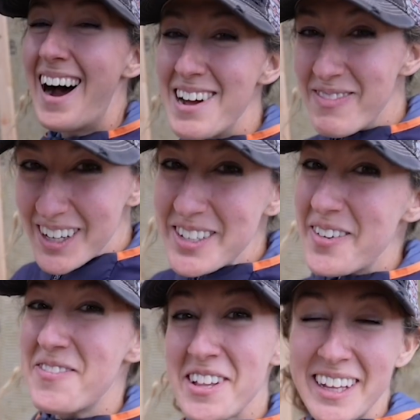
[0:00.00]
I'm also
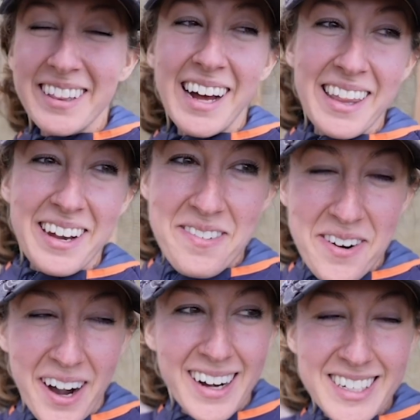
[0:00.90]
really glad that it
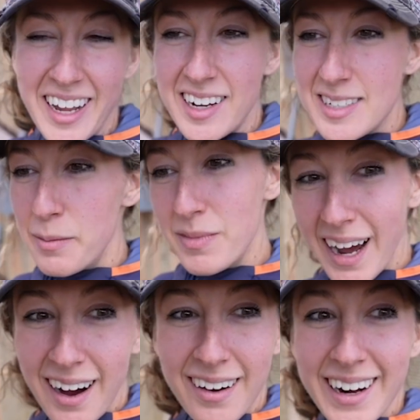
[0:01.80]
worked, except
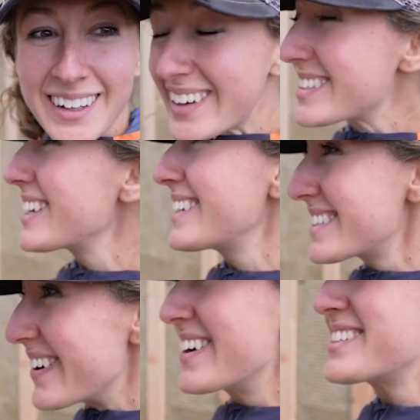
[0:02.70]
now it looks like
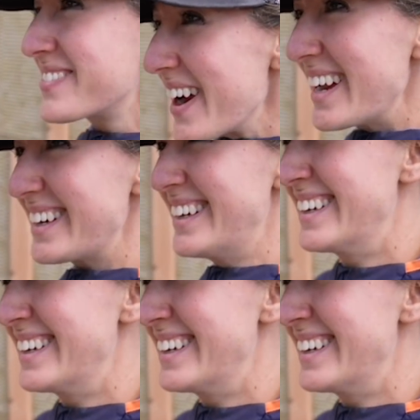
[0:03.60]
it's going to rain.